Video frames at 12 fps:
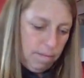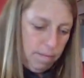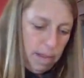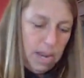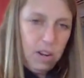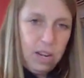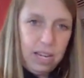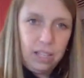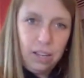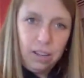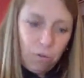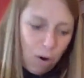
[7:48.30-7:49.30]
Then you need
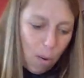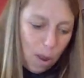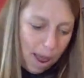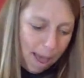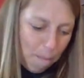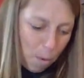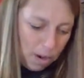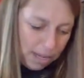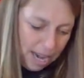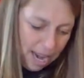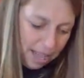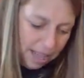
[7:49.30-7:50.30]
to grow a lot more
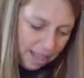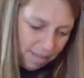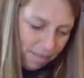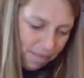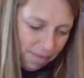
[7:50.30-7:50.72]
teeth